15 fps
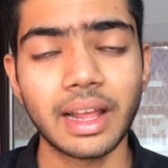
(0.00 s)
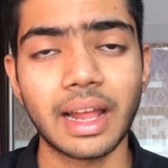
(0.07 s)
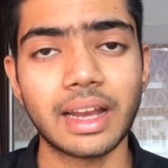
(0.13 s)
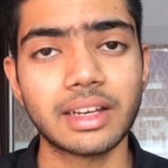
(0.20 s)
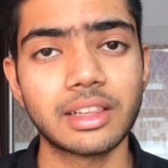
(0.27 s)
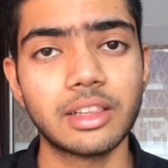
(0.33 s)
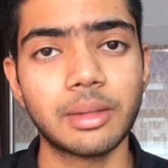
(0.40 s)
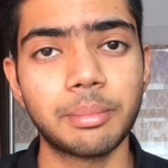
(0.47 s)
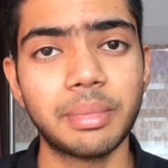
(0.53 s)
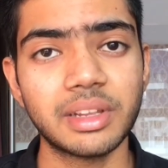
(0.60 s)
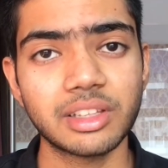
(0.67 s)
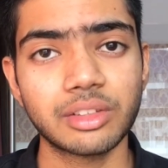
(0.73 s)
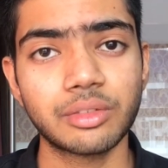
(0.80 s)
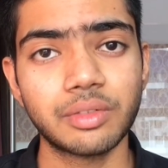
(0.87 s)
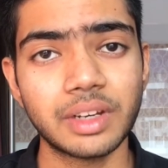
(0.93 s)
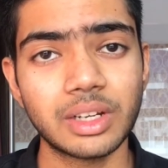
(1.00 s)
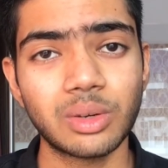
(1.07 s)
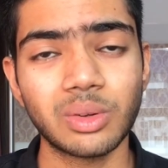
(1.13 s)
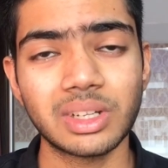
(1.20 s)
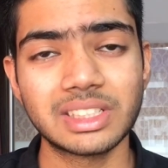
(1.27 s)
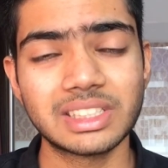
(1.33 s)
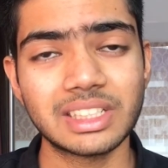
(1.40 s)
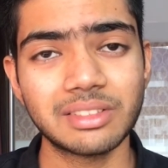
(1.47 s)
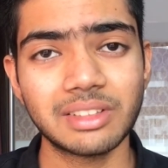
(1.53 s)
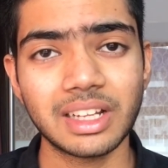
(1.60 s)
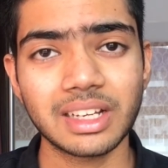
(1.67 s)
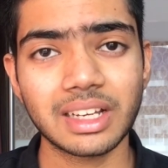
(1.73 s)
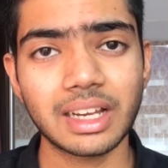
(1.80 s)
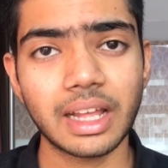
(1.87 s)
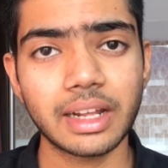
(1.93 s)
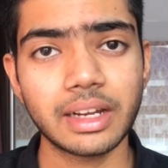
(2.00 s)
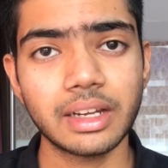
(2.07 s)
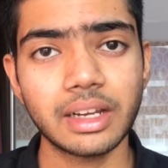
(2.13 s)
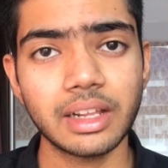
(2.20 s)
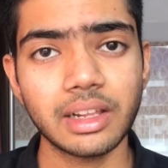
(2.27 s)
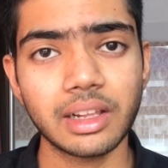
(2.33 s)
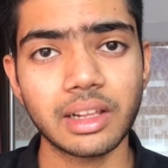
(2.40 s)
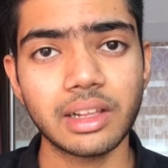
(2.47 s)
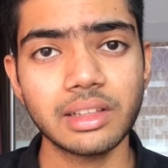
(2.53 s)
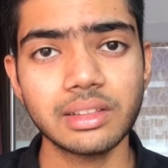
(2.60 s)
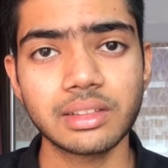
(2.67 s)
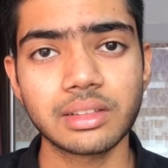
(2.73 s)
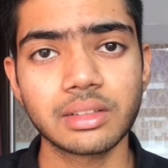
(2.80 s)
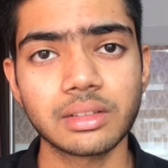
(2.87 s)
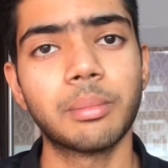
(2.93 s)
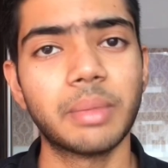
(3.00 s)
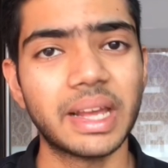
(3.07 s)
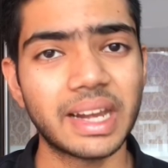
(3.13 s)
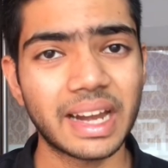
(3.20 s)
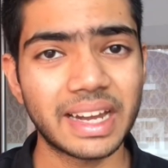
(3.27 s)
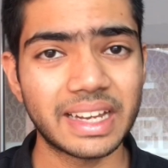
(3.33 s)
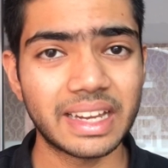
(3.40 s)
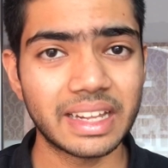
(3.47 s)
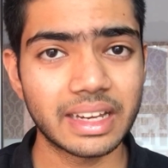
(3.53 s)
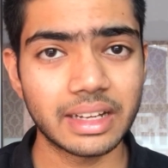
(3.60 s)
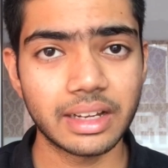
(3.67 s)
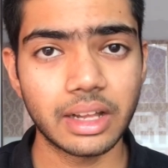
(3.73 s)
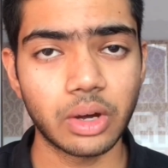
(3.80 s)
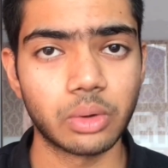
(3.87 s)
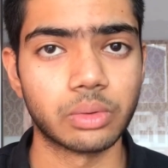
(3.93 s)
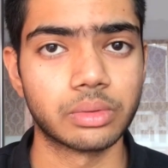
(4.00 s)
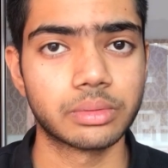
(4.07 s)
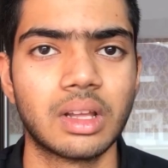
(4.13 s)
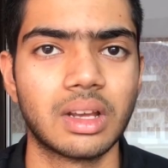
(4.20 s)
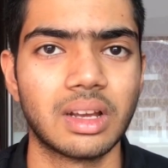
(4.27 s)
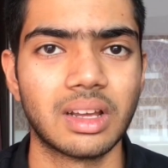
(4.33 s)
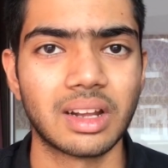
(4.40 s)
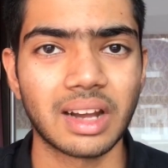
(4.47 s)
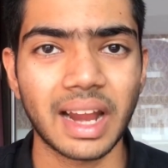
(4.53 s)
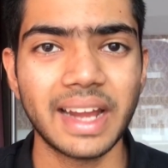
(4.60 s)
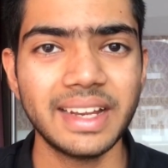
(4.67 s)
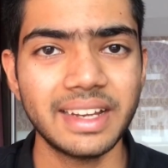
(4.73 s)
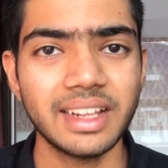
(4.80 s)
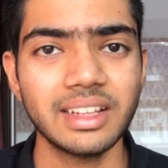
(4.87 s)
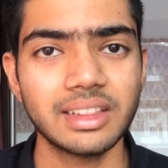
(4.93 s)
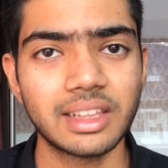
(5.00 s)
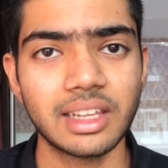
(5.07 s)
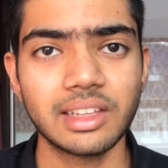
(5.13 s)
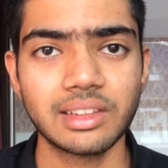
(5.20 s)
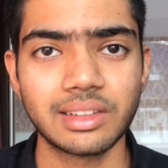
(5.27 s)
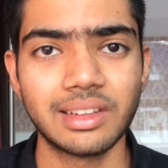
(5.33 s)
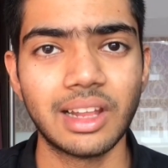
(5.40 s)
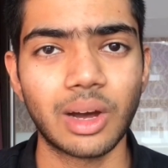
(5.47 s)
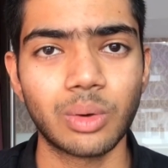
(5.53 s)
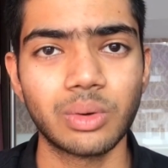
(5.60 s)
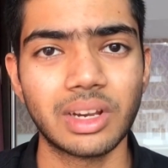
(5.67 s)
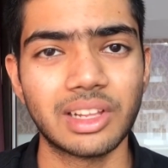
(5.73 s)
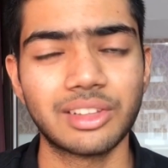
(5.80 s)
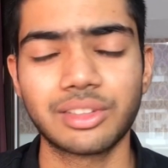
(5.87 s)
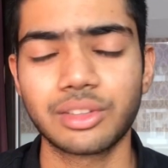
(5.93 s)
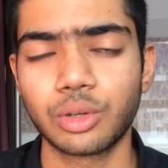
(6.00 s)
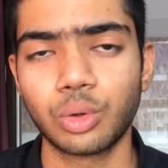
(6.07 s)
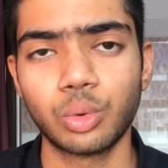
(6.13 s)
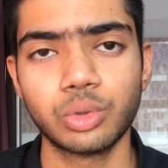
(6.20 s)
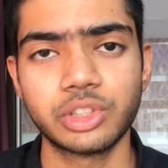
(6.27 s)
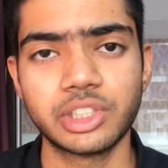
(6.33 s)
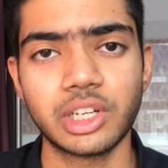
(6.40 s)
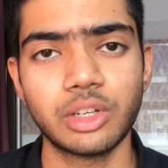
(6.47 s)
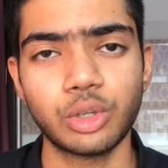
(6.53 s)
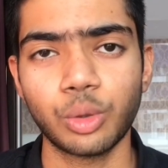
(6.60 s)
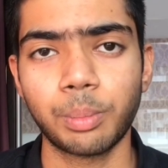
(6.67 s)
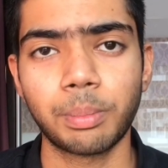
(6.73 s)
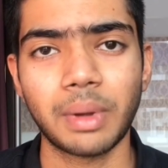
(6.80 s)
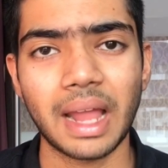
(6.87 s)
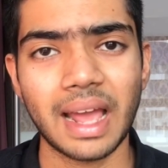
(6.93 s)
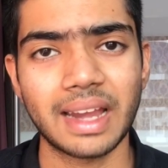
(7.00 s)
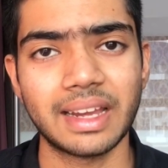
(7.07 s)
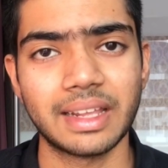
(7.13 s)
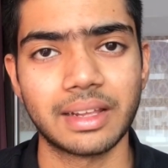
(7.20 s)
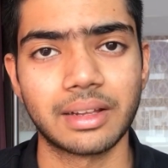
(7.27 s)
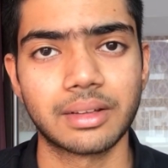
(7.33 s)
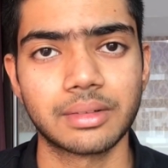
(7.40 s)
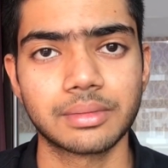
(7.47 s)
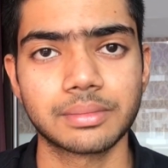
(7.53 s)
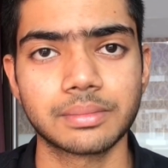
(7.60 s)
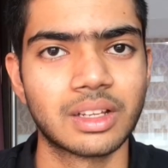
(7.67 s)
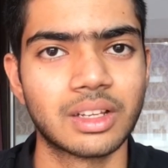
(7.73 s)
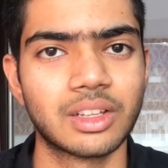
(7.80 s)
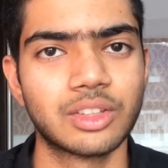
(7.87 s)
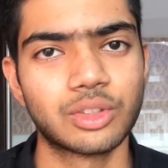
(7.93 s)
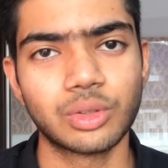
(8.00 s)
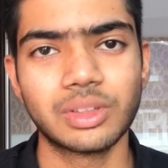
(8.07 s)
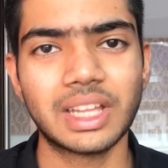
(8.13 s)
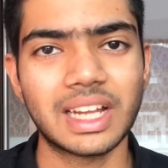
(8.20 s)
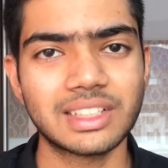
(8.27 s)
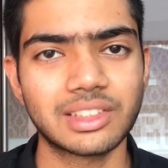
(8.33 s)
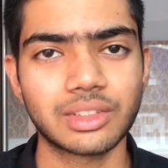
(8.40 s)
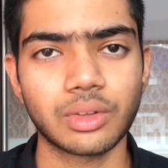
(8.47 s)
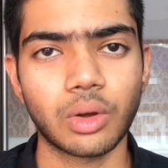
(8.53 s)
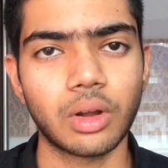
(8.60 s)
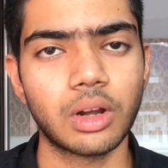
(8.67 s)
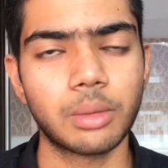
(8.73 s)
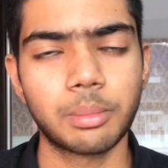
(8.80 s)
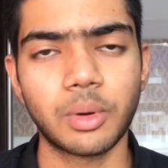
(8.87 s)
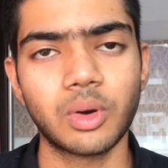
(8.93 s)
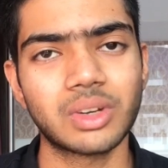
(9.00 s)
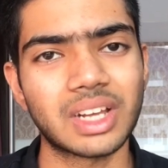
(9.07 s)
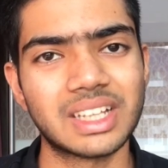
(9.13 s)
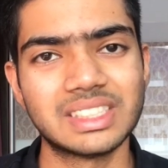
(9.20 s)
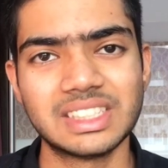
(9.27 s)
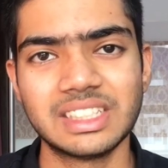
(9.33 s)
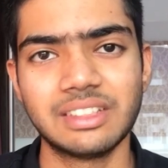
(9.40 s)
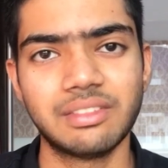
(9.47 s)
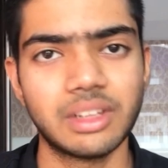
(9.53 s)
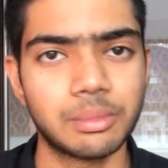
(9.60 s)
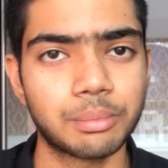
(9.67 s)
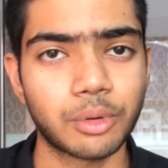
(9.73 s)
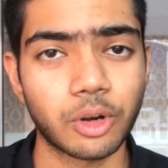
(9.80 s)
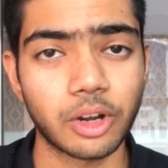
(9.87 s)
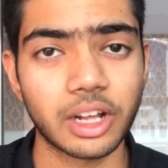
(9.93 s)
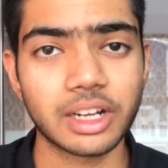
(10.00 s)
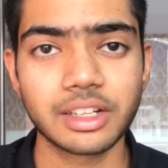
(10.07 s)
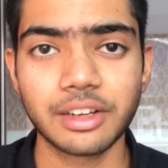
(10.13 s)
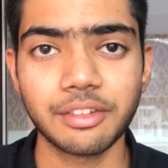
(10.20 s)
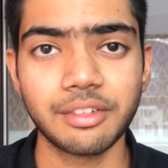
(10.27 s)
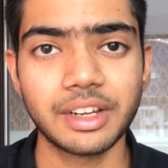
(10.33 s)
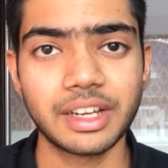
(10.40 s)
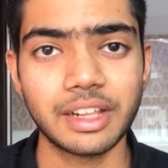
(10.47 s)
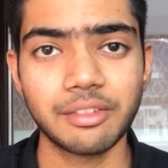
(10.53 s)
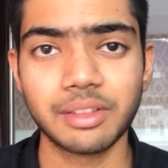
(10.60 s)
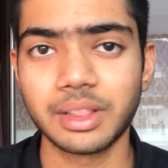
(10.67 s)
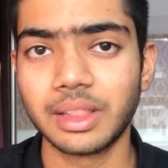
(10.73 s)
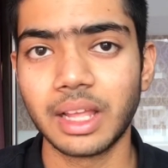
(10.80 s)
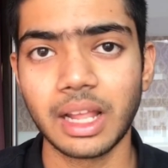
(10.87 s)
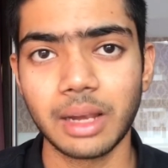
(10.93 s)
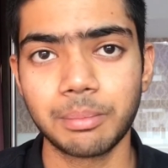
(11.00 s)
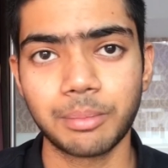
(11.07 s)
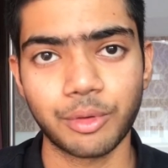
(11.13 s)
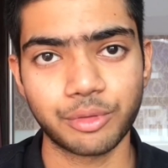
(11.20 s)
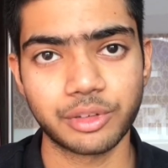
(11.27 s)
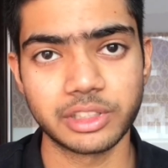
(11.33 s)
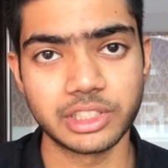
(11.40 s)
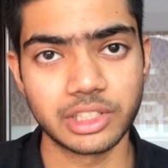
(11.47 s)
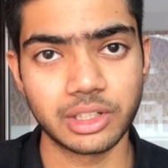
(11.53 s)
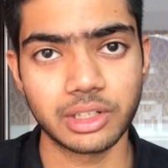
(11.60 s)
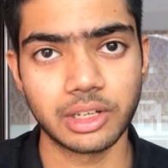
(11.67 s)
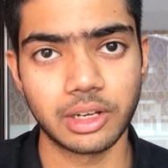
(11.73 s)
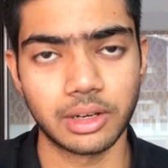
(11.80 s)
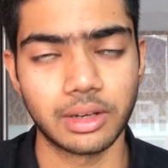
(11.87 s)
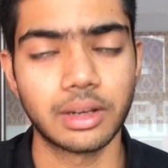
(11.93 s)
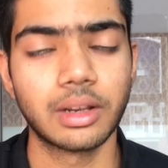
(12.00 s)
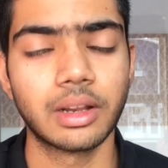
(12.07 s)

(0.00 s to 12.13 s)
And the best way to achieve that clarity is by writing it down. Writing things down is crucial to planning. So that's all about achieving productivity with the help of a journal.